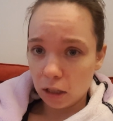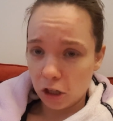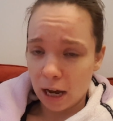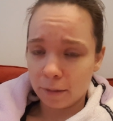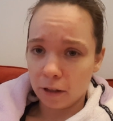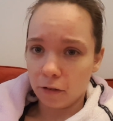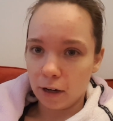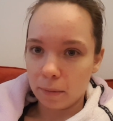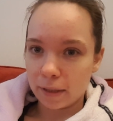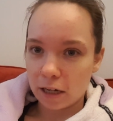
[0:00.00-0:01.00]
Chapter
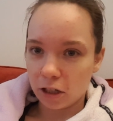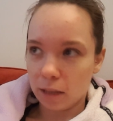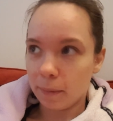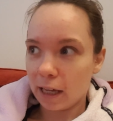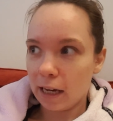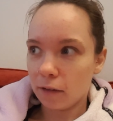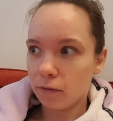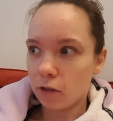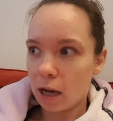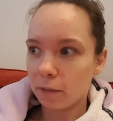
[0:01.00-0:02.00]
3 was actually the beginning
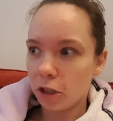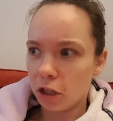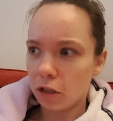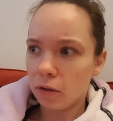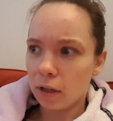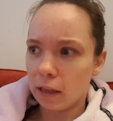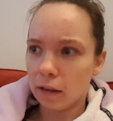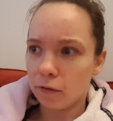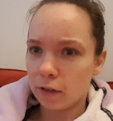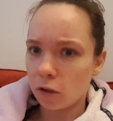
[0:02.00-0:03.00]
of chapter 2 in
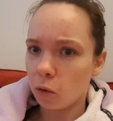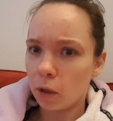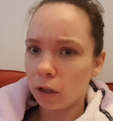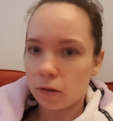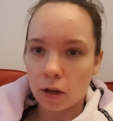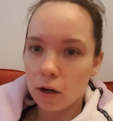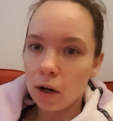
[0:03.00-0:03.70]
the physical book, so